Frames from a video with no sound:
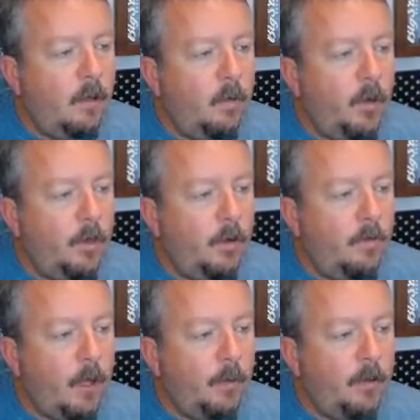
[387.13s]
with a
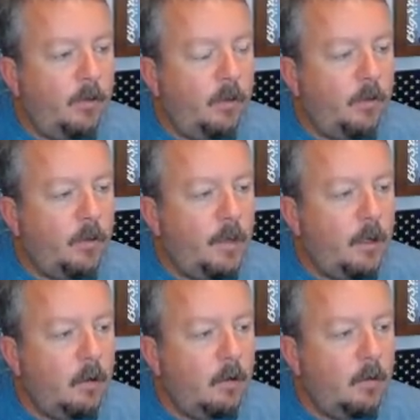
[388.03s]
developing system
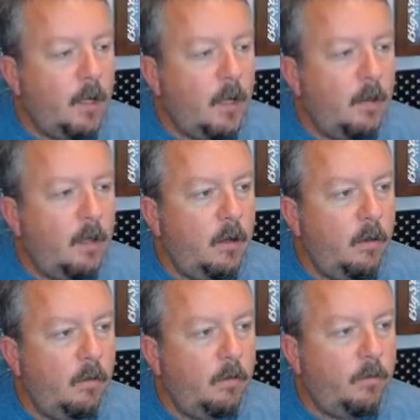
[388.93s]
here into
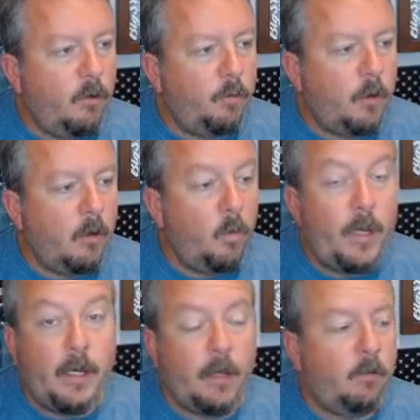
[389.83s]
the first part of the
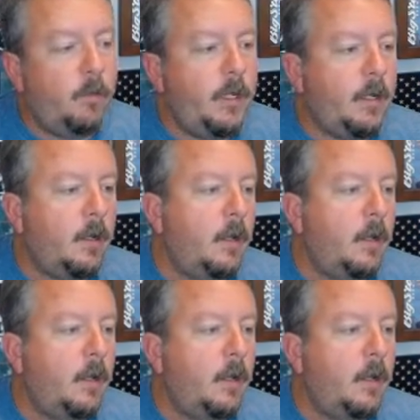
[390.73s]
week next week.